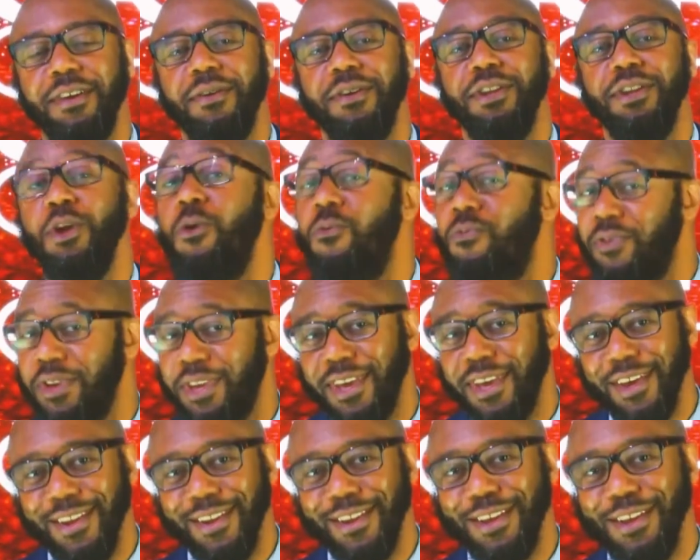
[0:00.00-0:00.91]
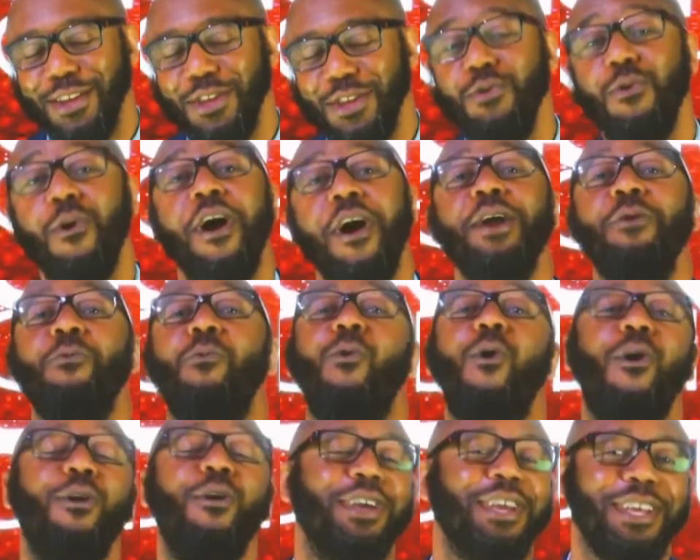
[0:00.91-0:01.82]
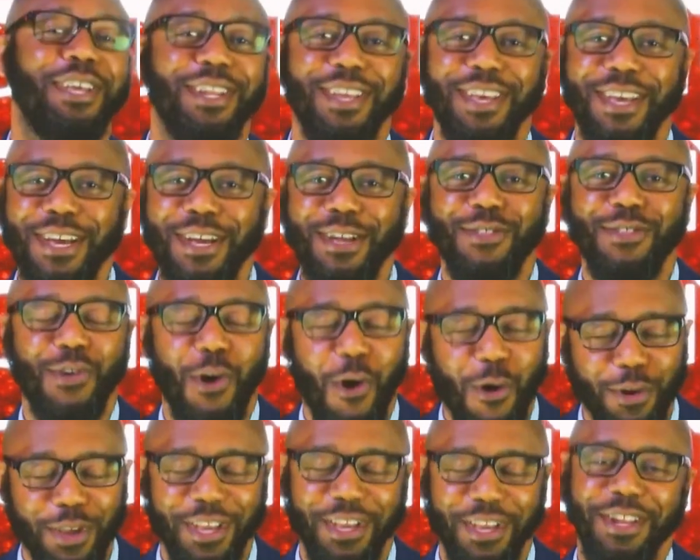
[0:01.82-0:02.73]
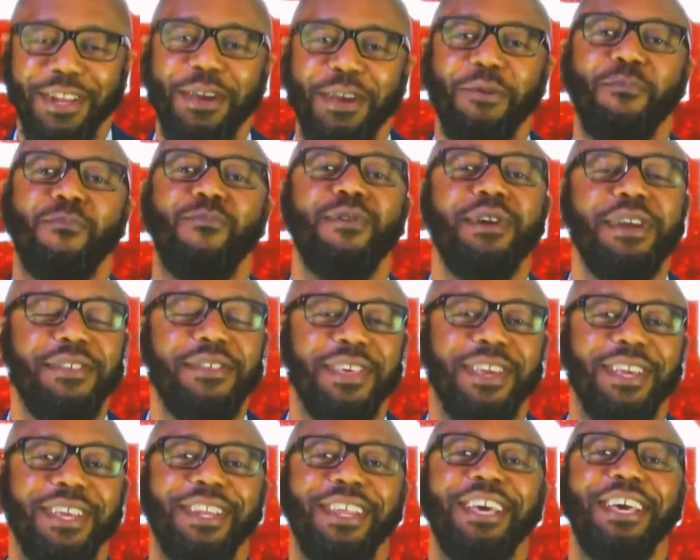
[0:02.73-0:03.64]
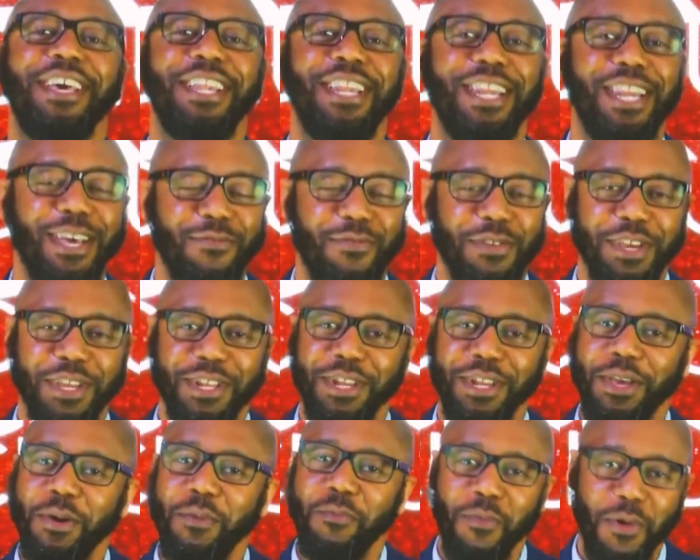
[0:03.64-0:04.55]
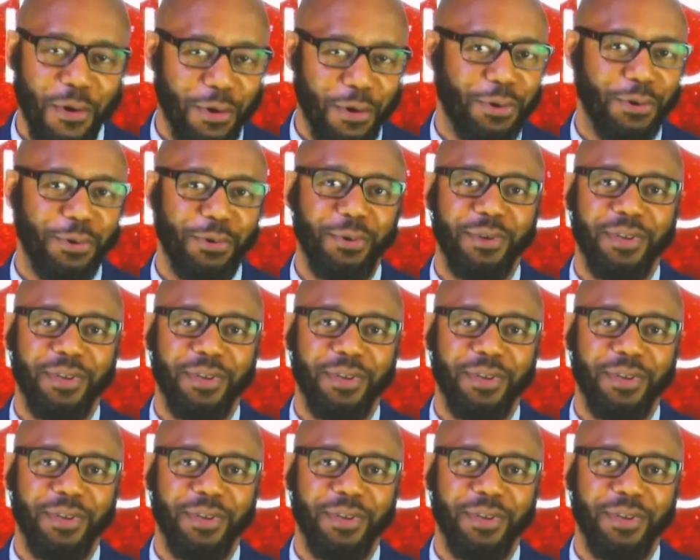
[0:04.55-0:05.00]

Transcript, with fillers: Don't forget, you are a walking, talking, breathing, living miracle.